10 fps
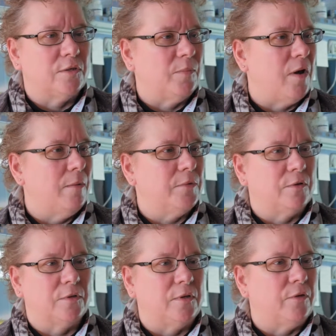sometimes
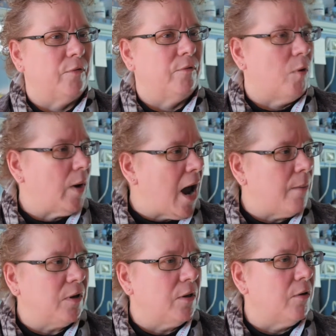there's a different
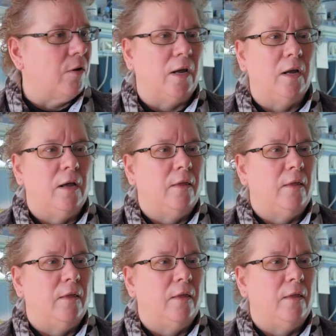vocabulary,